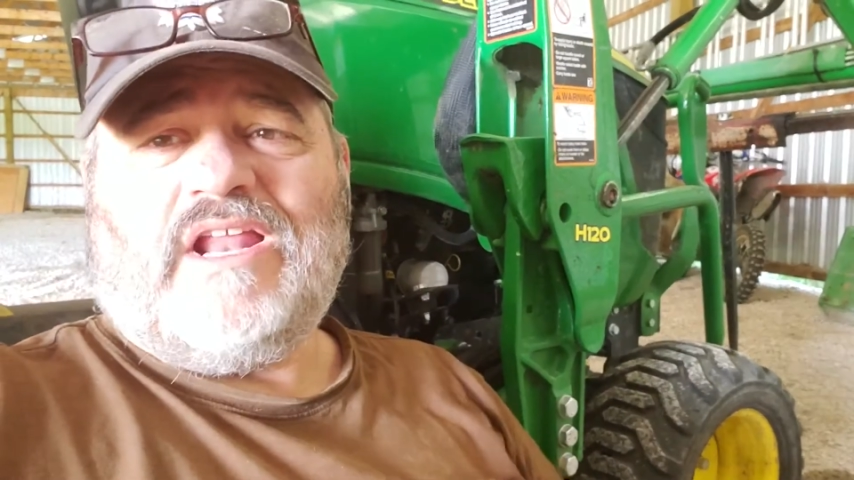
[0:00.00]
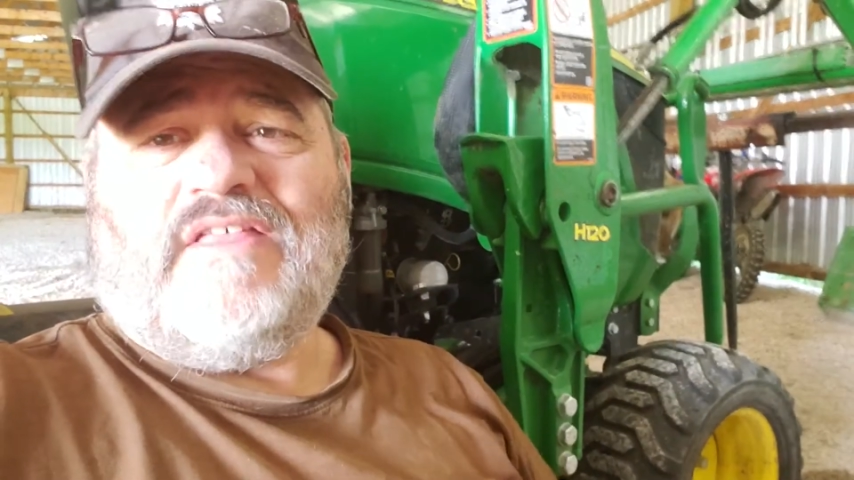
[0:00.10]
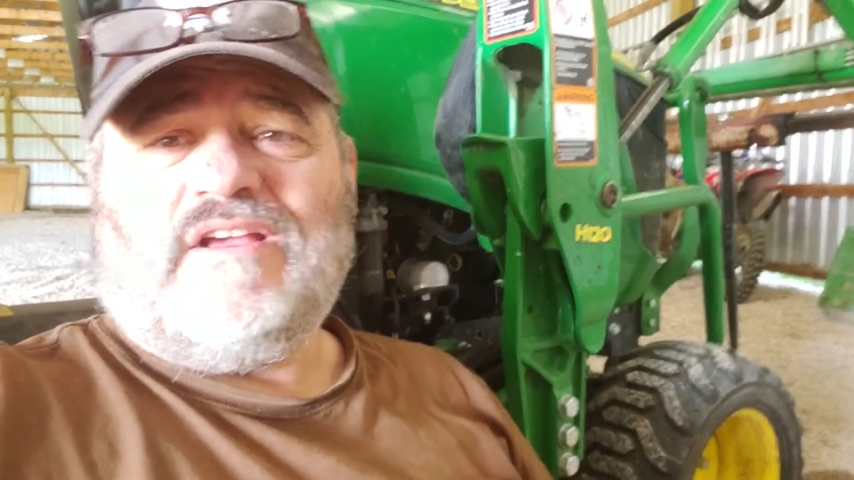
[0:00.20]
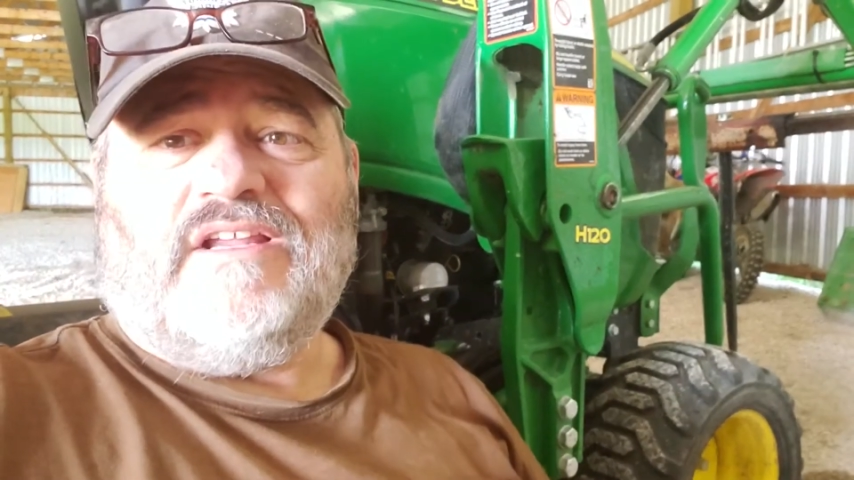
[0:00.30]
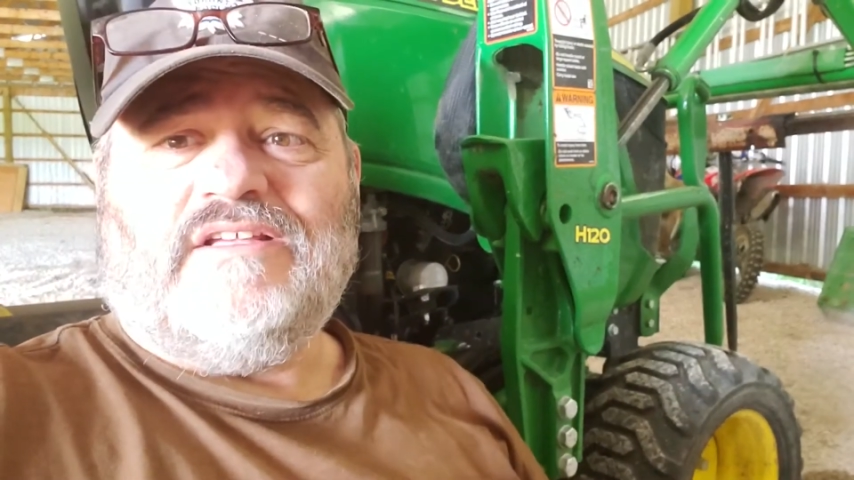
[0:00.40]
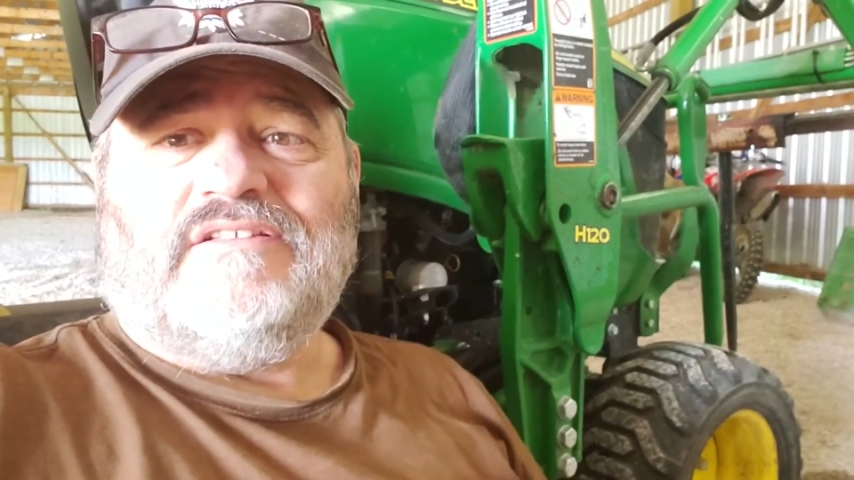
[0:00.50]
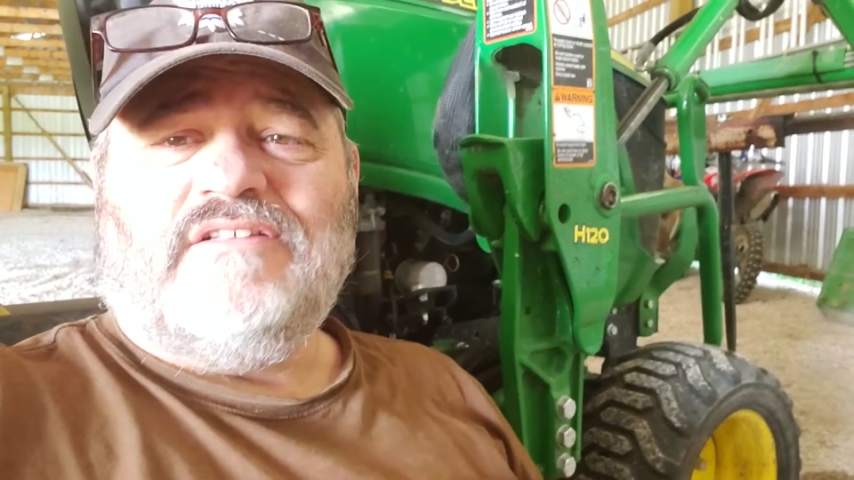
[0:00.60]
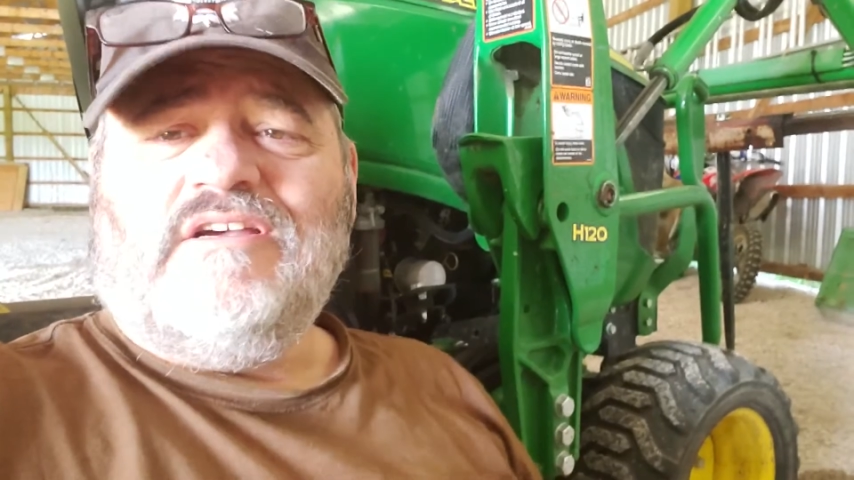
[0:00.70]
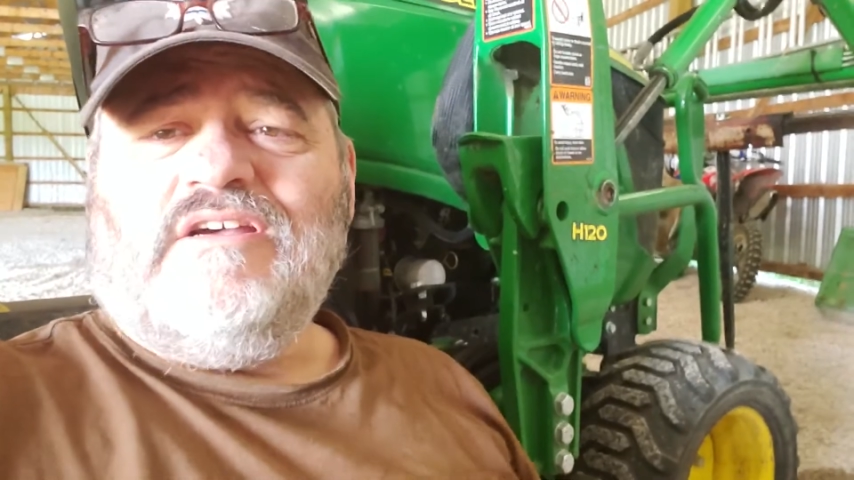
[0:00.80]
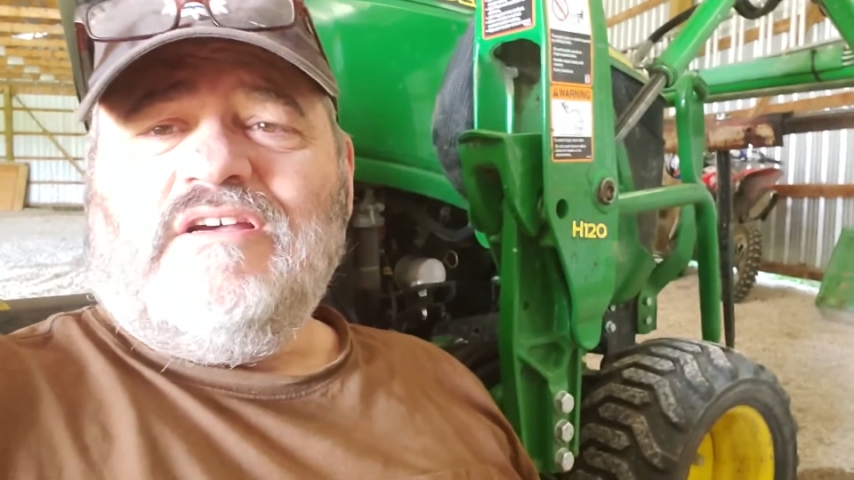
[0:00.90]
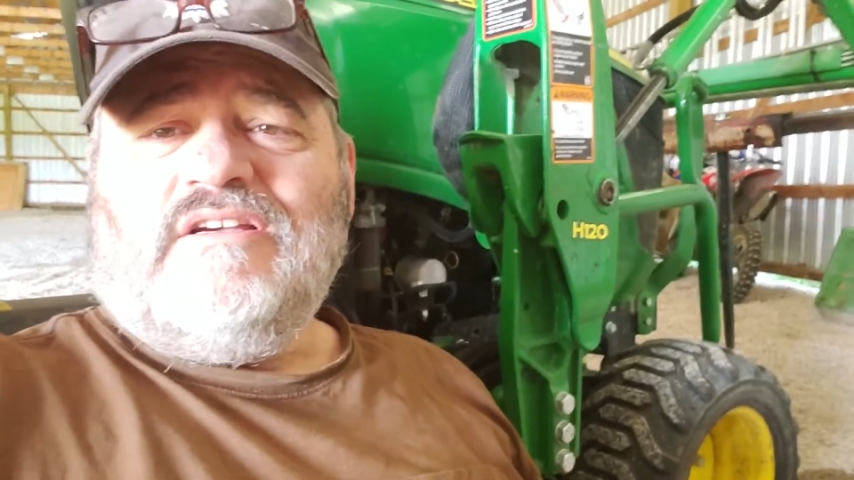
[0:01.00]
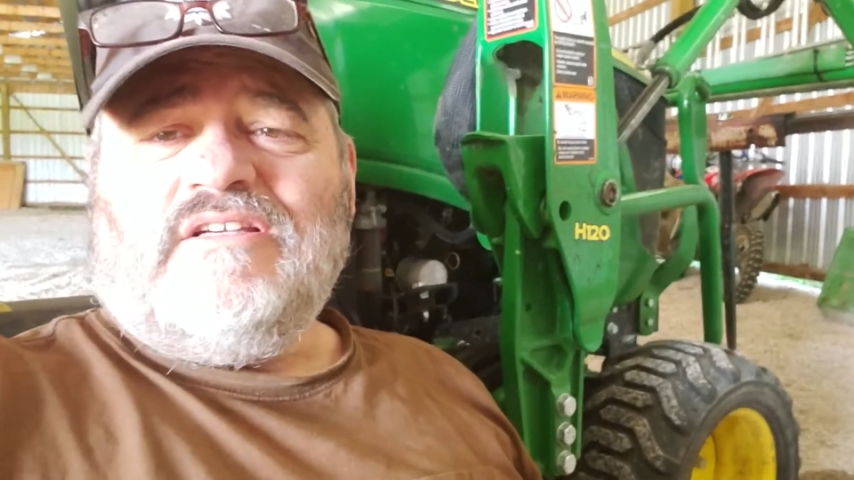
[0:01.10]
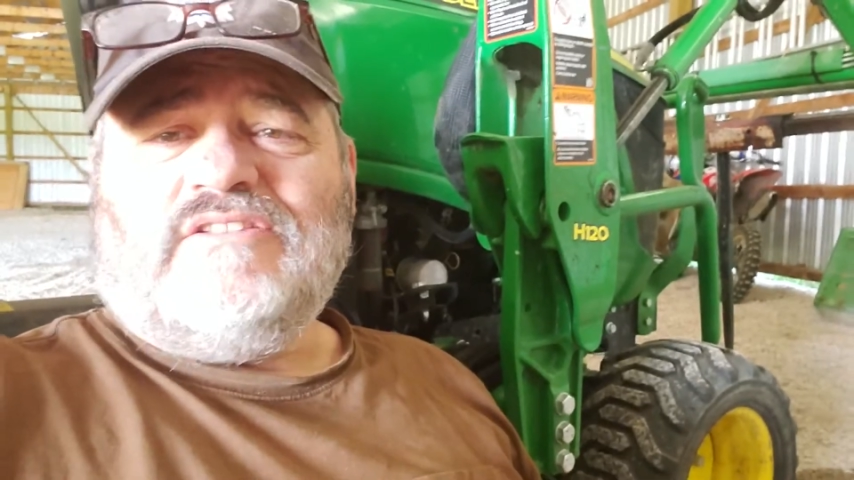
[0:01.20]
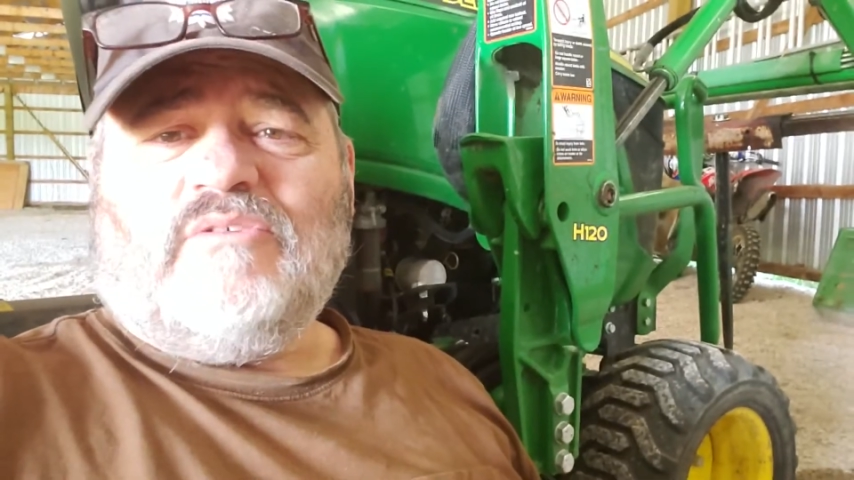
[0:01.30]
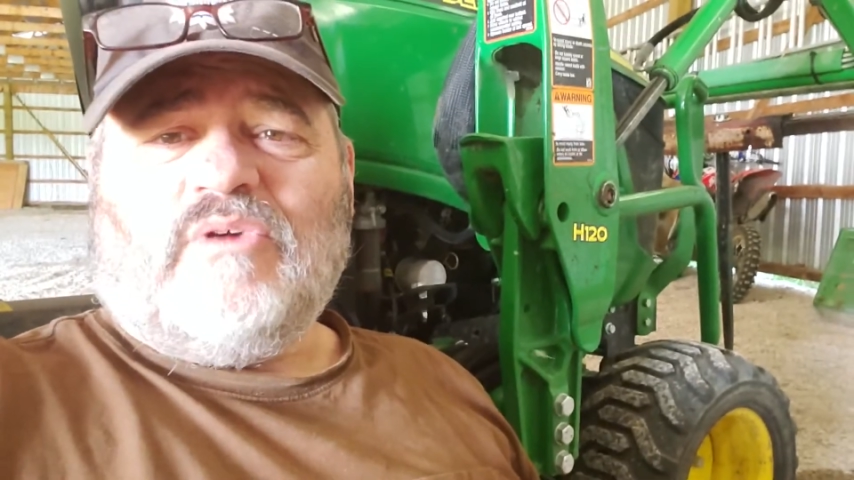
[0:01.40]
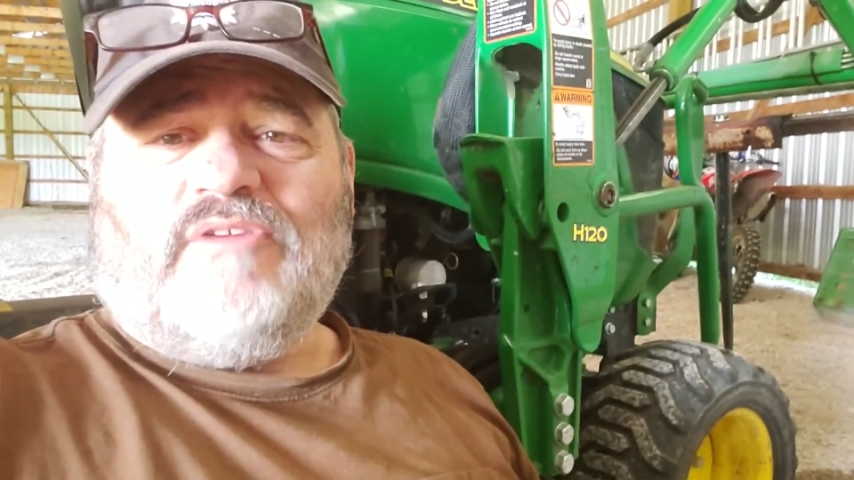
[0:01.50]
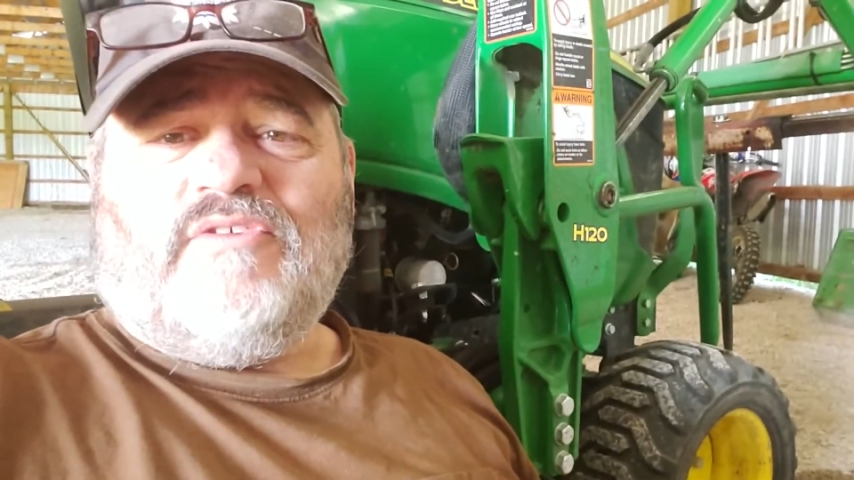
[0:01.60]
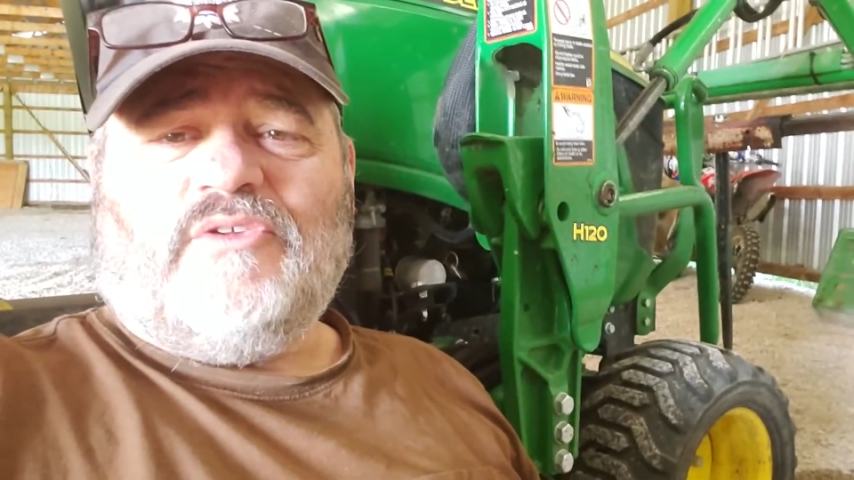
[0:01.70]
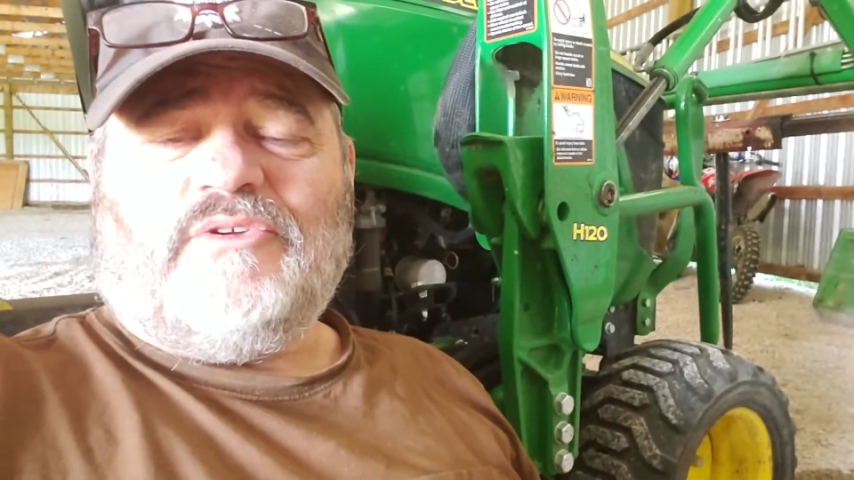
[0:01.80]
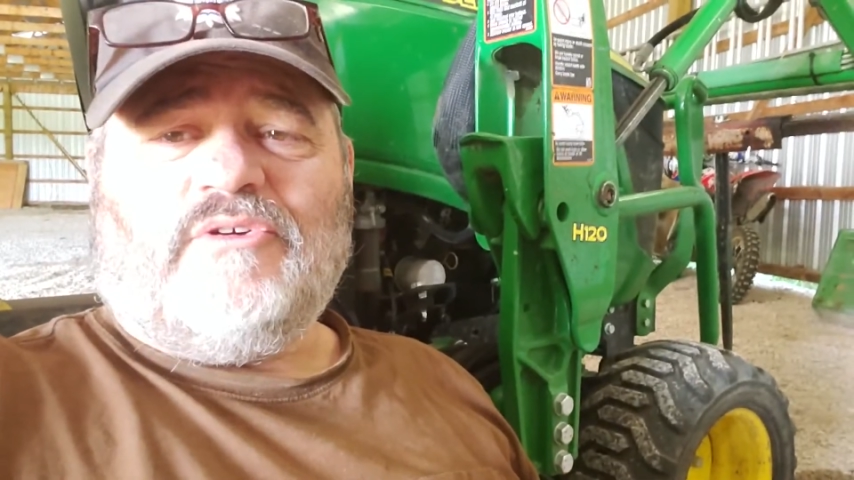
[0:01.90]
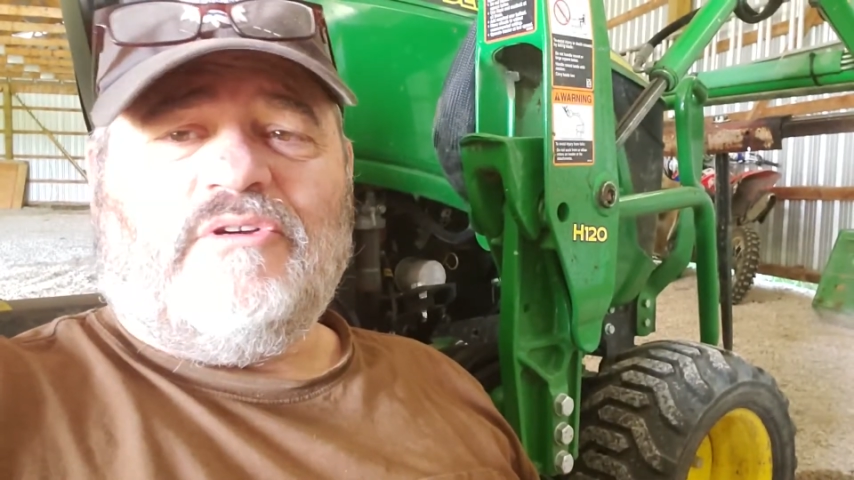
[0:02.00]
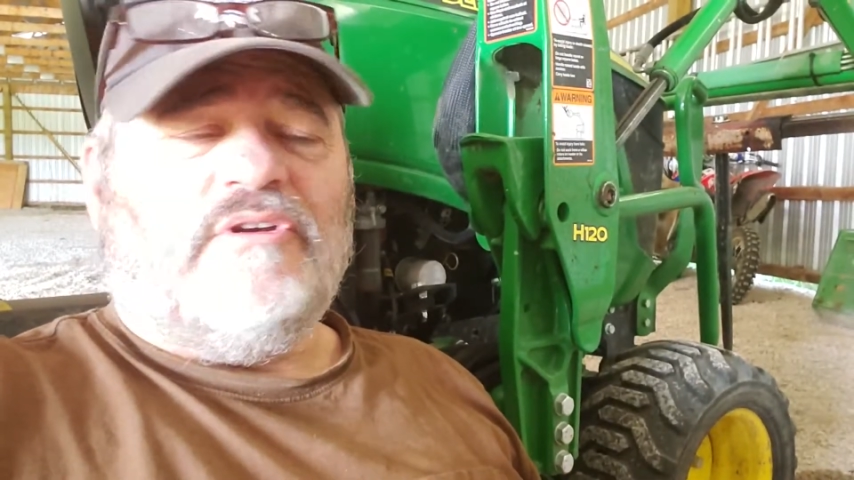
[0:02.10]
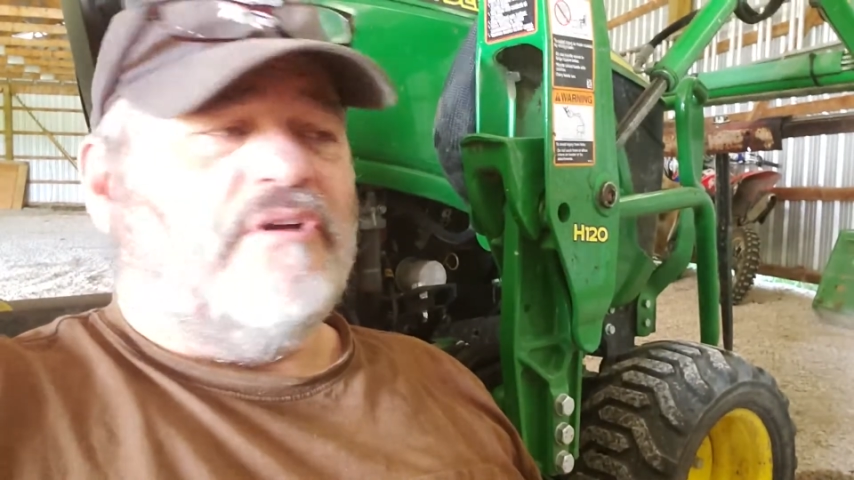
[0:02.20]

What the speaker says: I think it is the right filter.